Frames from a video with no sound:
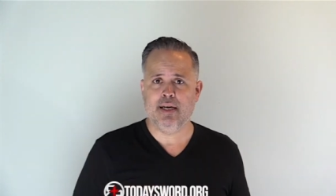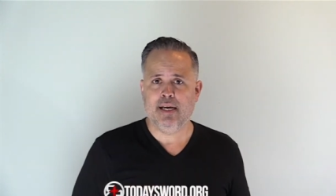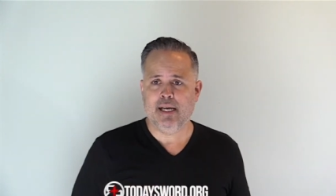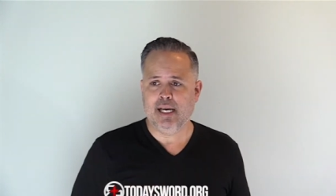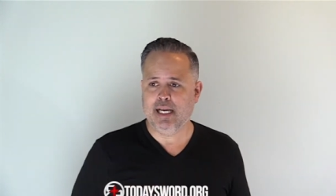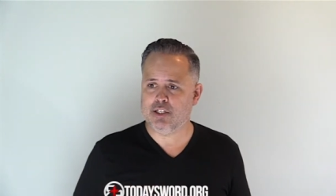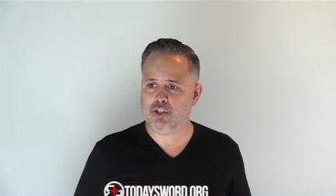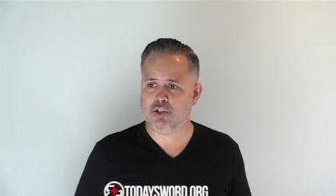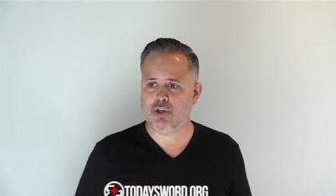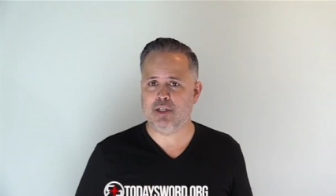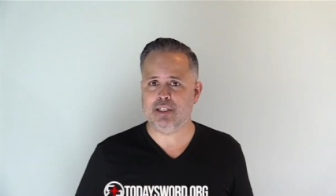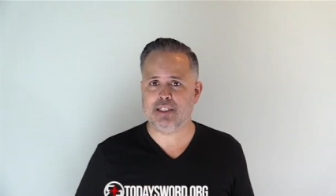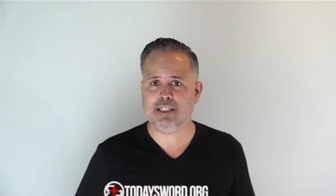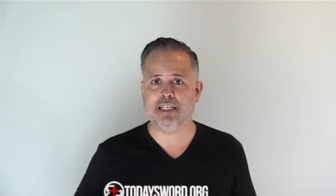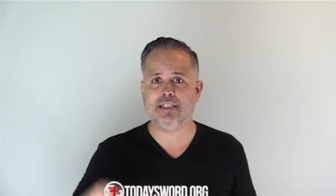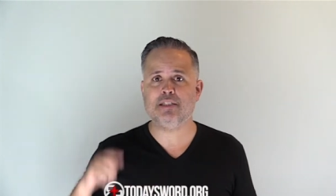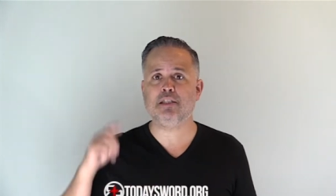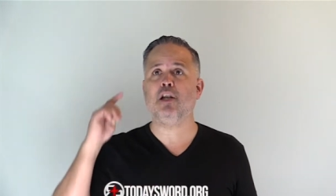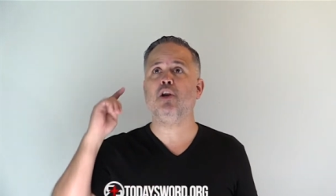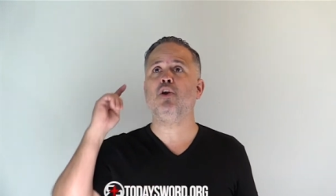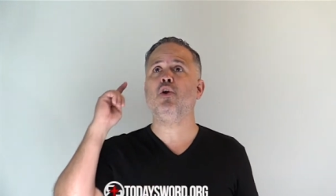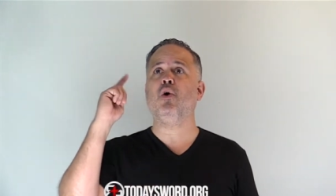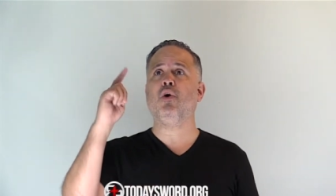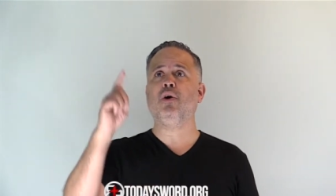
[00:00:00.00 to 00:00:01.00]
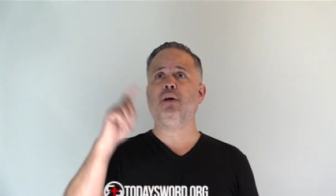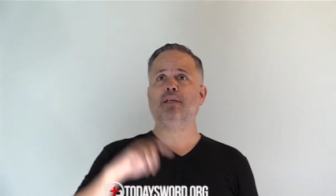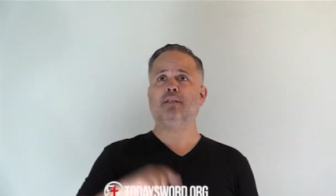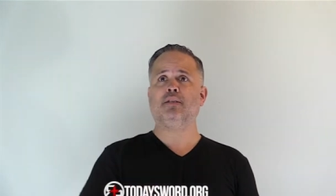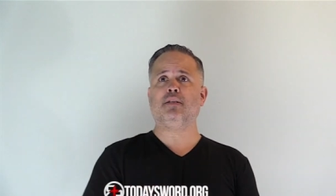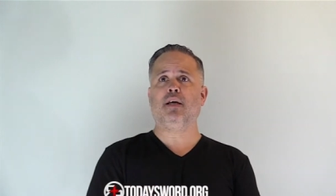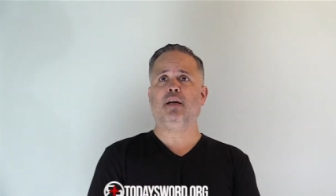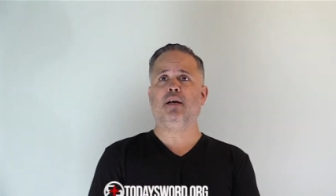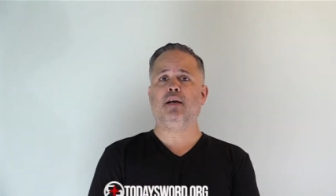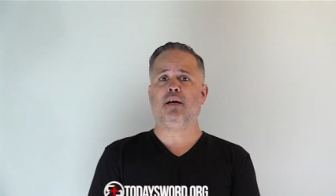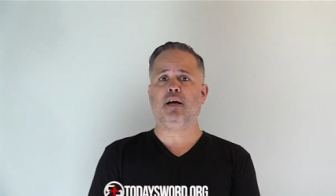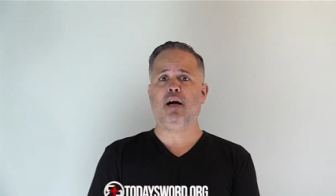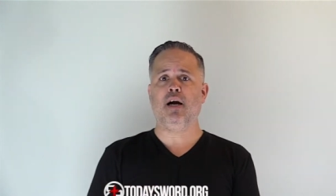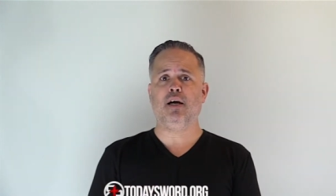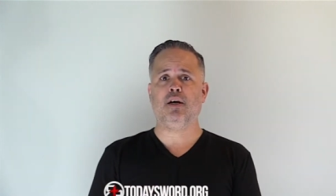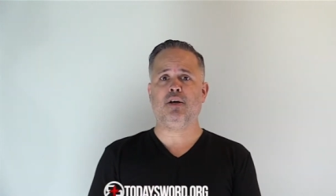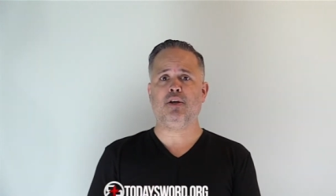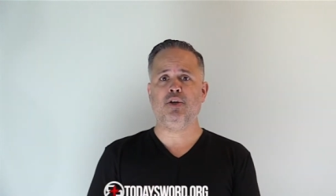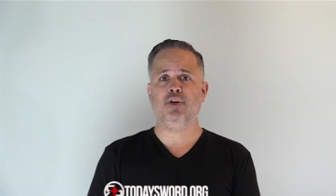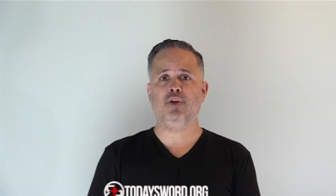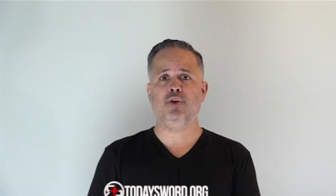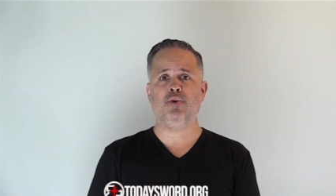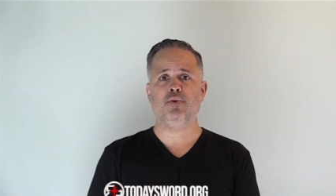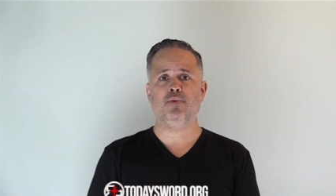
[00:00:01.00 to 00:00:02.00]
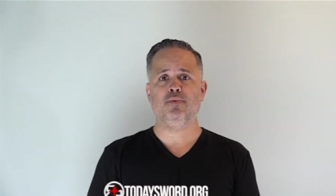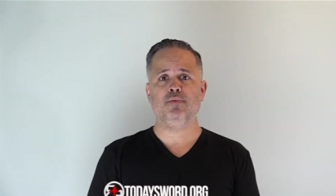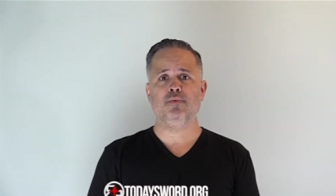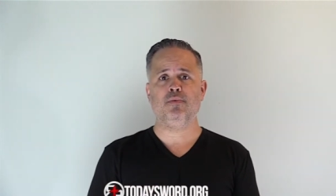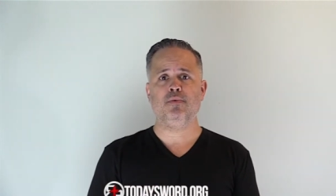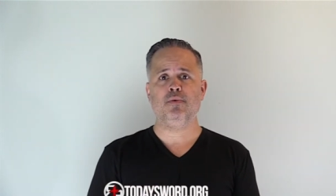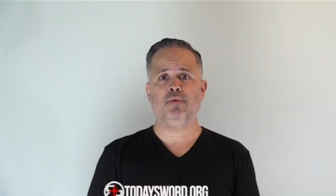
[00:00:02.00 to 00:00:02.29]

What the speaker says: And so he says, the Lord is going to conquer you.